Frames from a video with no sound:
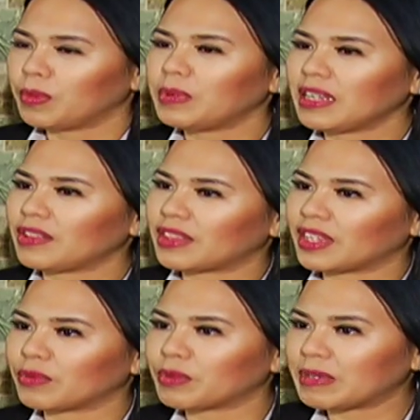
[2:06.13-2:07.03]
What do you think will
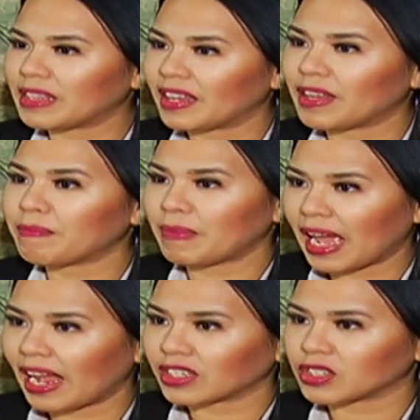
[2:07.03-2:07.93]
be the
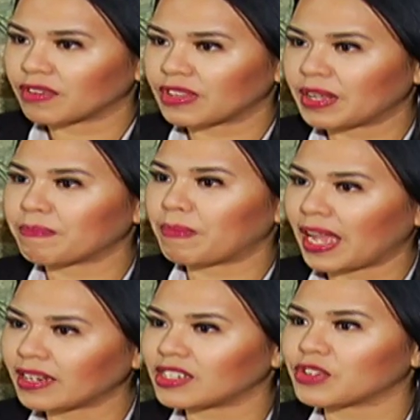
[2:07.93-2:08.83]
impact of the
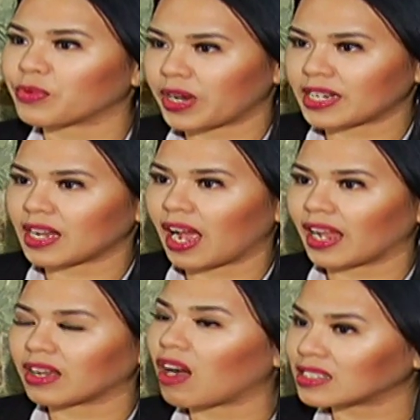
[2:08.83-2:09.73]
impending rate hike
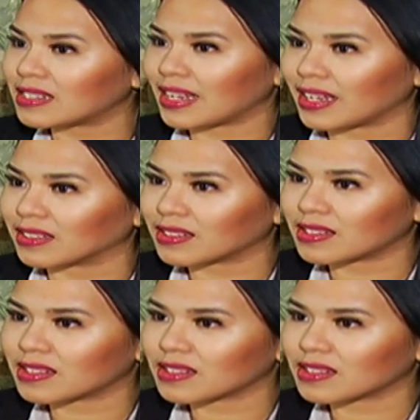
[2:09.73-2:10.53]
on sales?